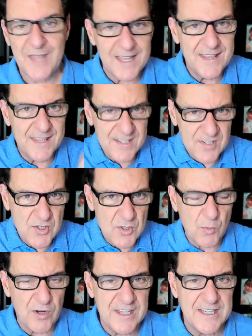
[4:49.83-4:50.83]
And this
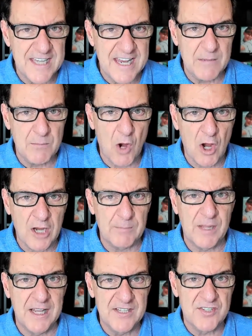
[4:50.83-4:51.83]
is where the dating
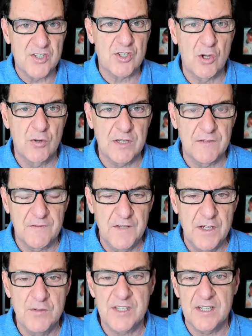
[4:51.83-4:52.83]
marketplace is so
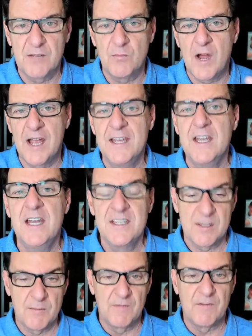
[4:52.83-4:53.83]
confusing and why
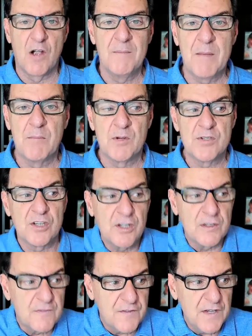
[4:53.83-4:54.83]
some of our members are
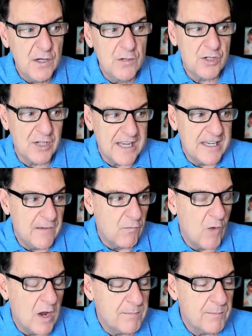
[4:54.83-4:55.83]
confused. Should I give
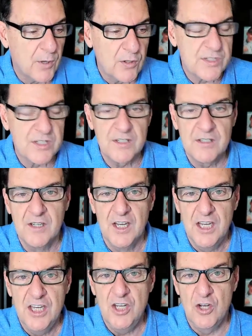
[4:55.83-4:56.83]
one person,
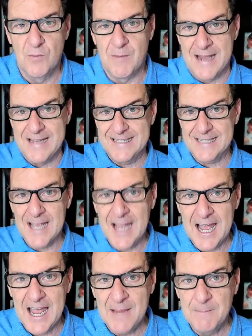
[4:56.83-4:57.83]
you know, my
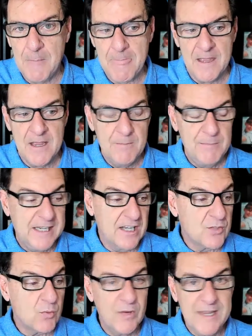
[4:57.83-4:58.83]
time?
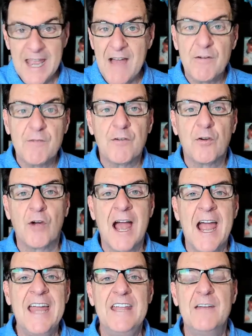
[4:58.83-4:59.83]
because we have a
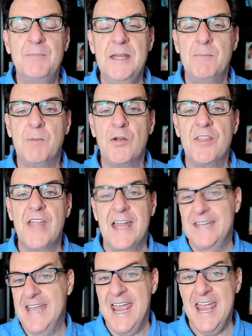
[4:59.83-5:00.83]
variety of people
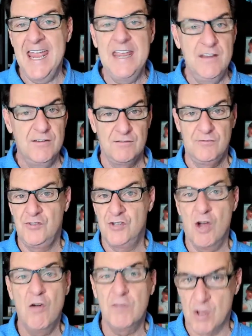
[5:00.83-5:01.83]
that A,
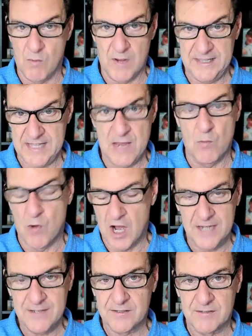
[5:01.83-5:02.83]
don't know what they
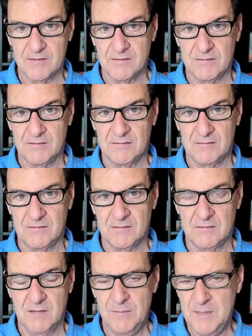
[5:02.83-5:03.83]
want.
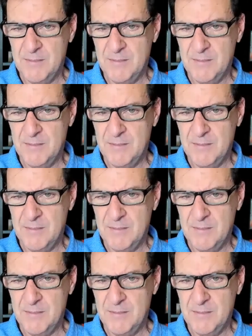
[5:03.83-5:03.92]
I'm